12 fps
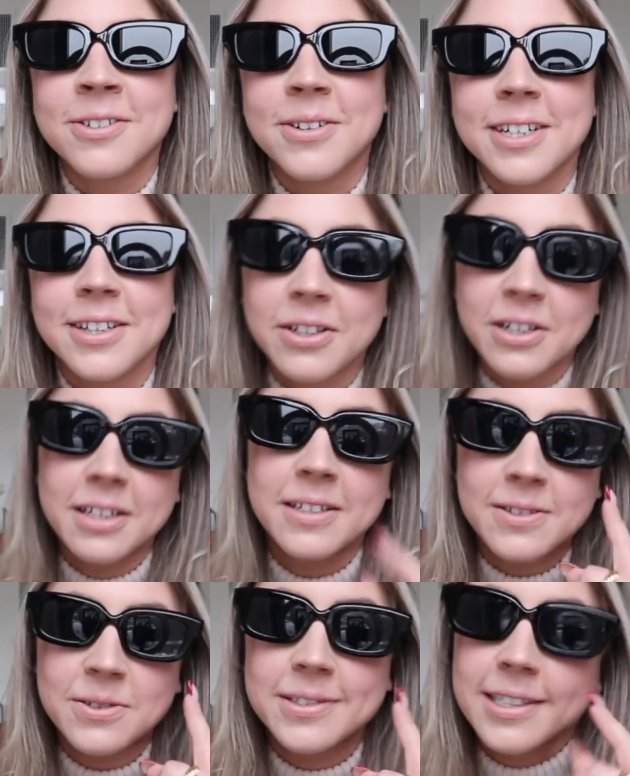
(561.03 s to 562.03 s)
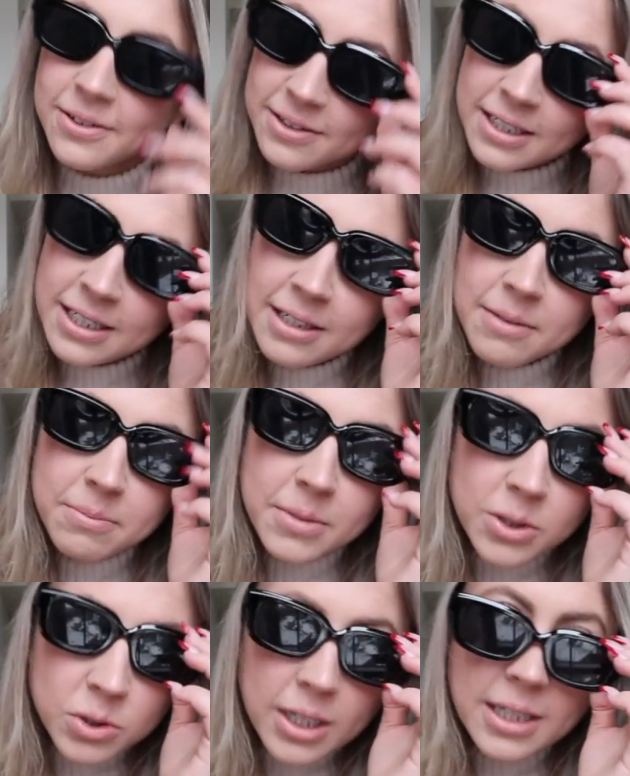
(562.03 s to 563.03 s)
quite the look. This looks like
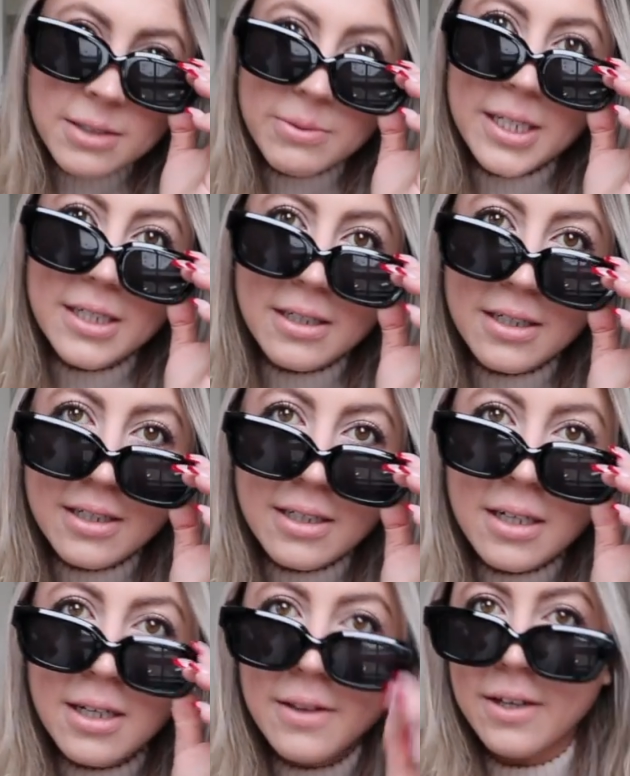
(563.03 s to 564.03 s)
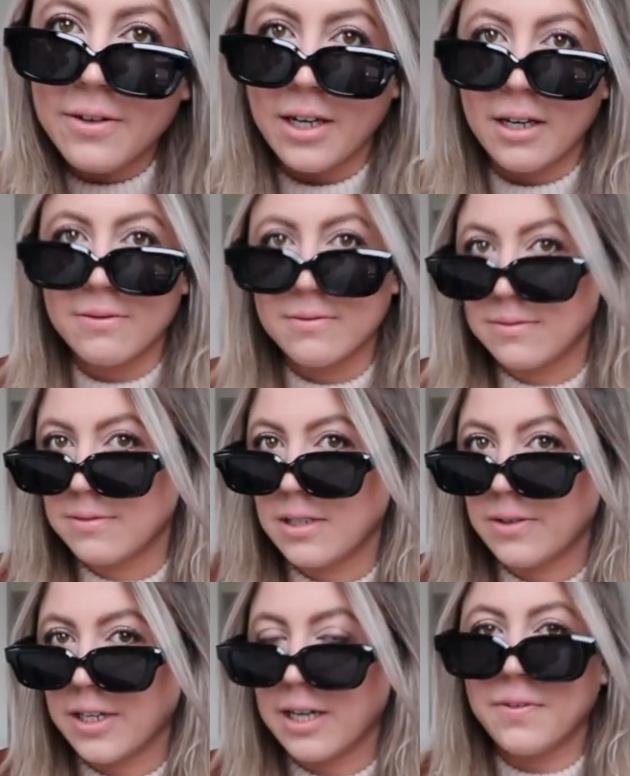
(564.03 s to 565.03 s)
me trying to wear, there we go.
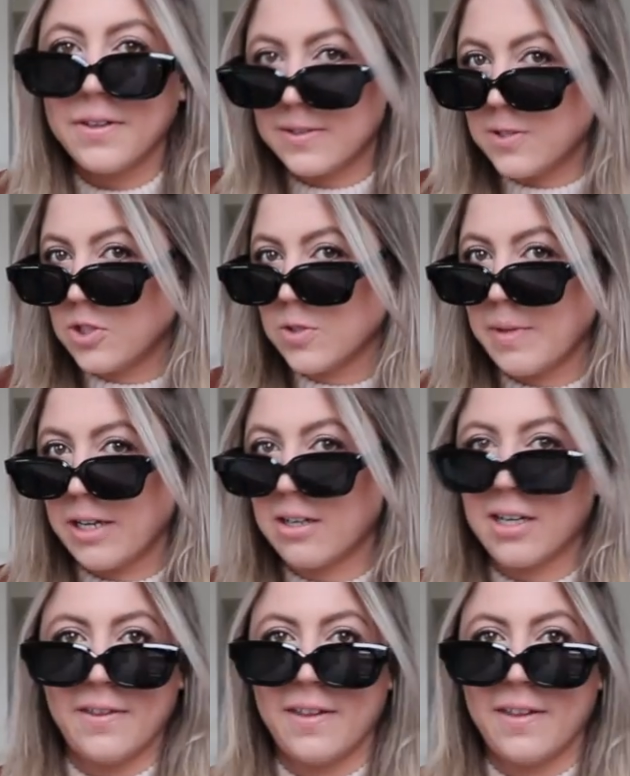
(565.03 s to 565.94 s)
There we go. This is just better, I